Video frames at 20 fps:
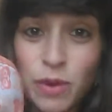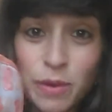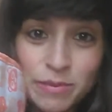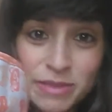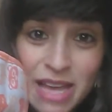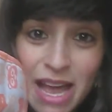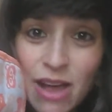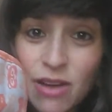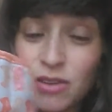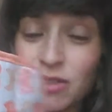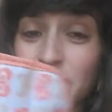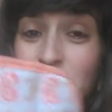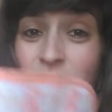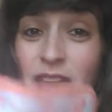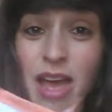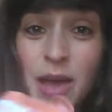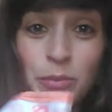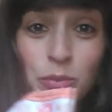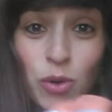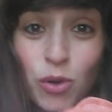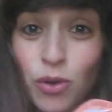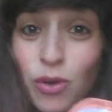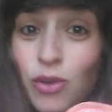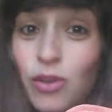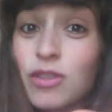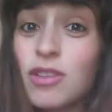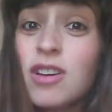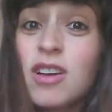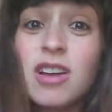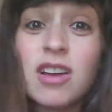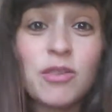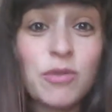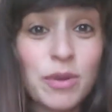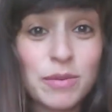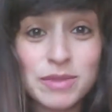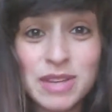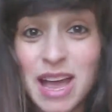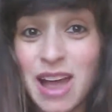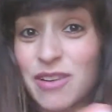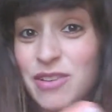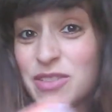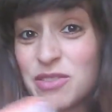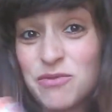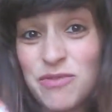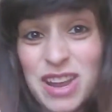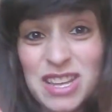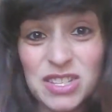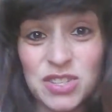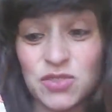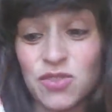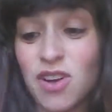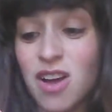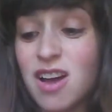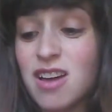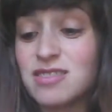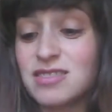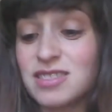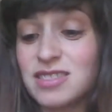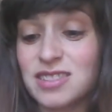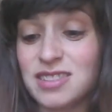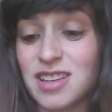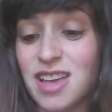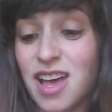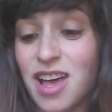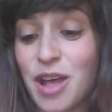whipped it out in the airport, whipped it out in the restaurants.